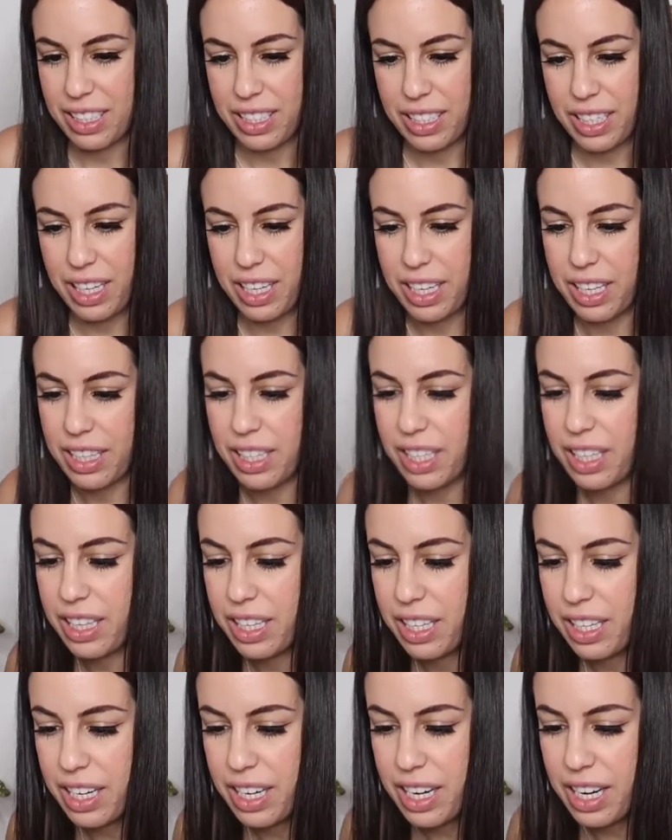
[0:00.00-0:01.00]
And then
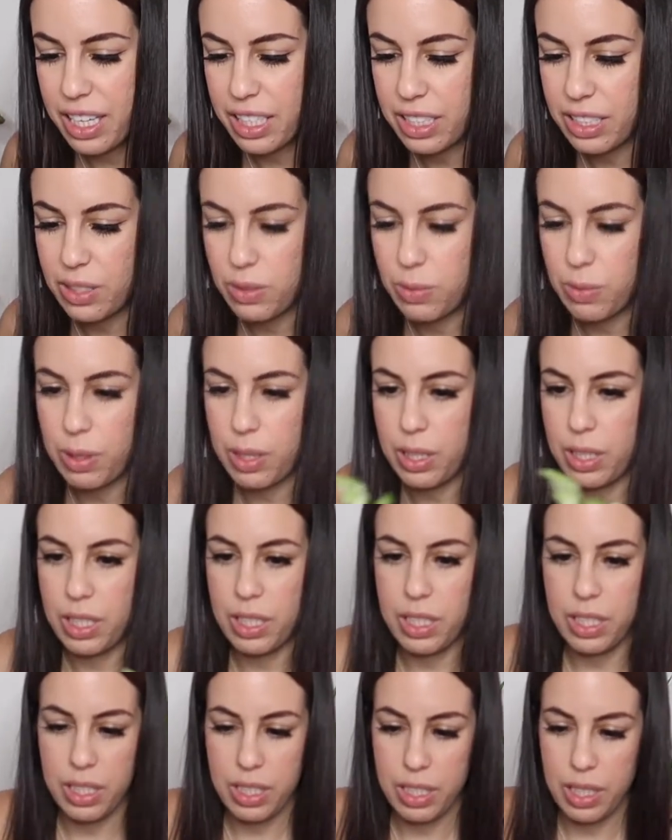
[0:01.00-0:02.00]
the next
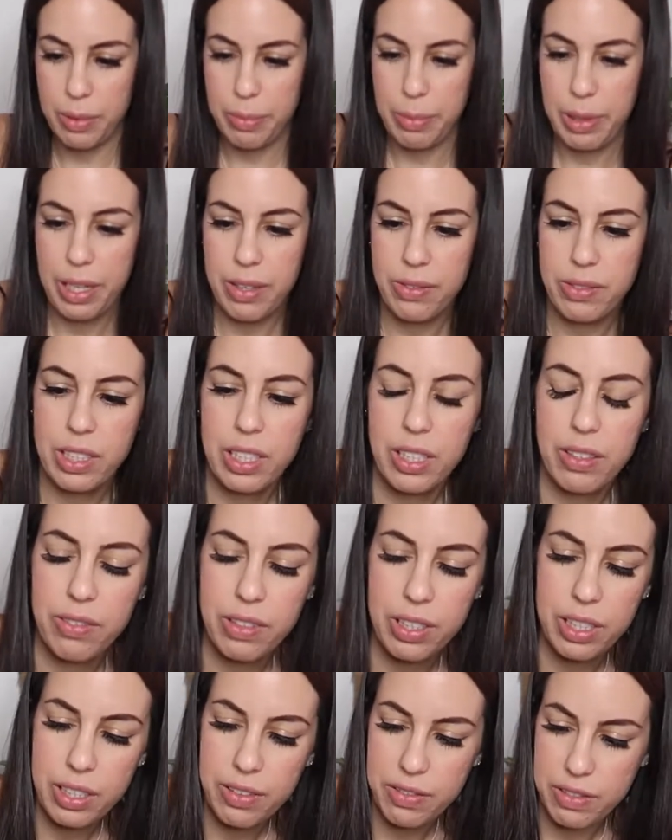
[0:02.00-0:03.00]
one, I may have to give it
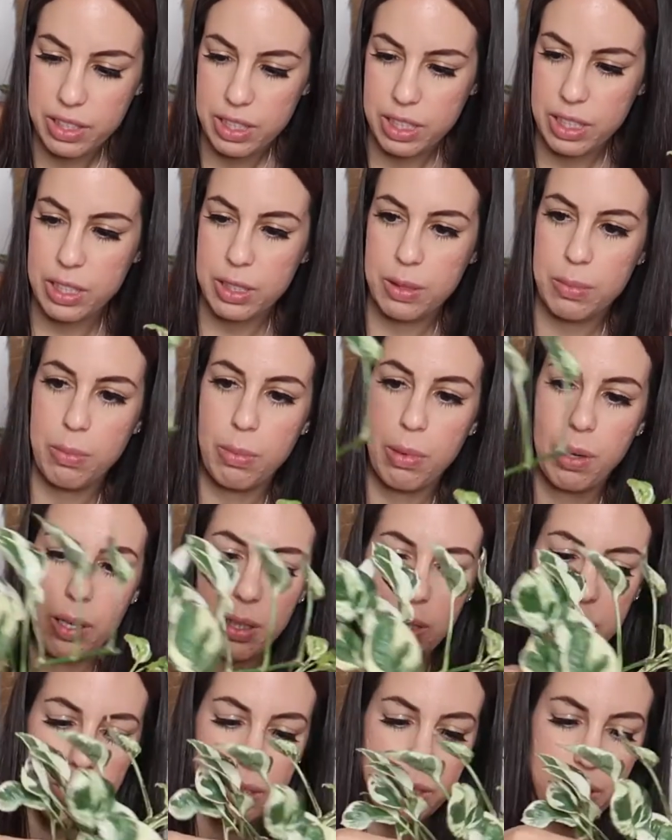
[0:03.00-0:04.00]
an even
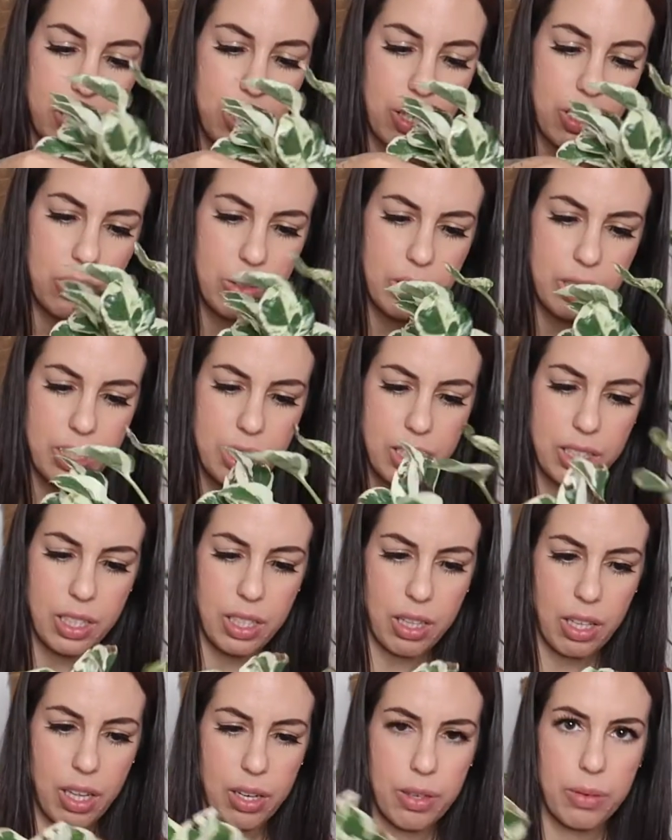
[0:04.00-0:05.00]
smaller. No, this is a
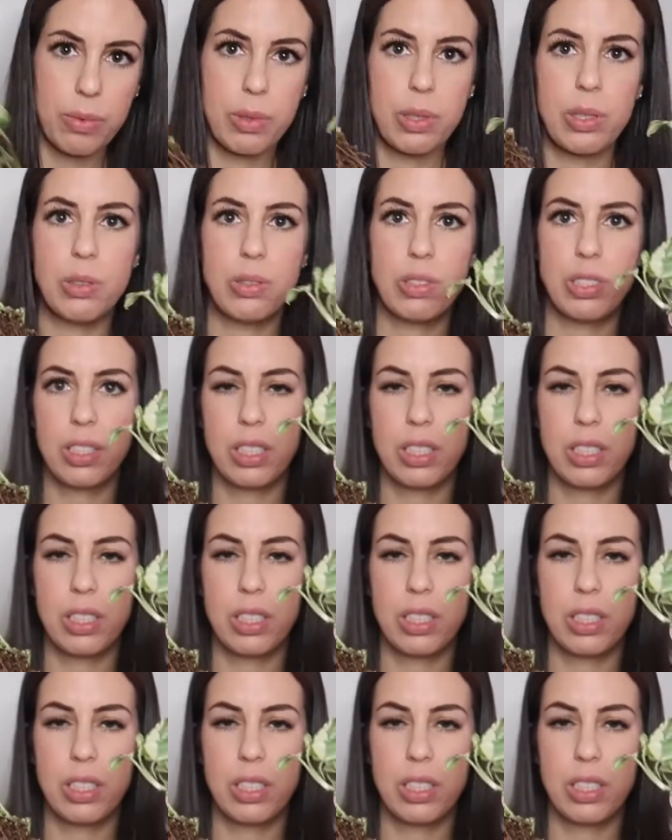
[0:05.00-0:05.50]
lot of roots.